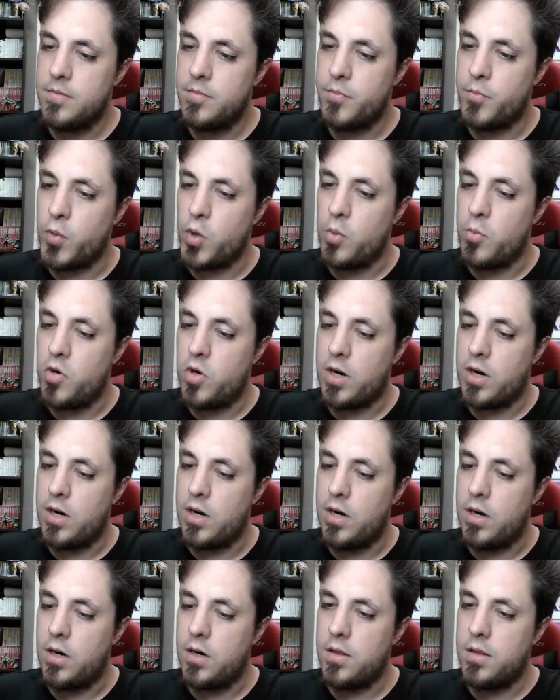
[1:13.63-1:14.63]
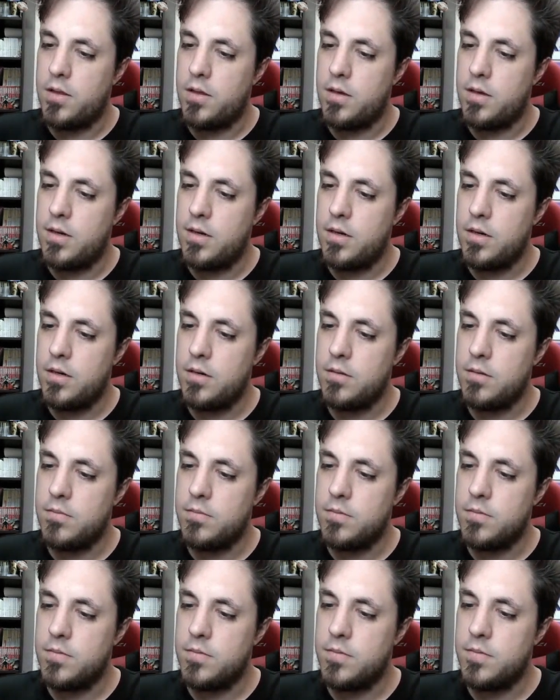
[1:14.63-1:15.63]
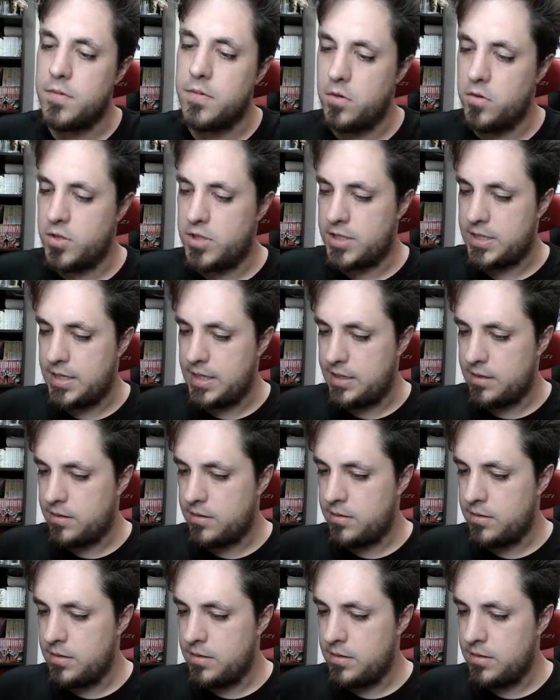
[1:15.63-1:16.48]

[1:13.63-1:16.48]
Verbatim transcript: promo card there for set.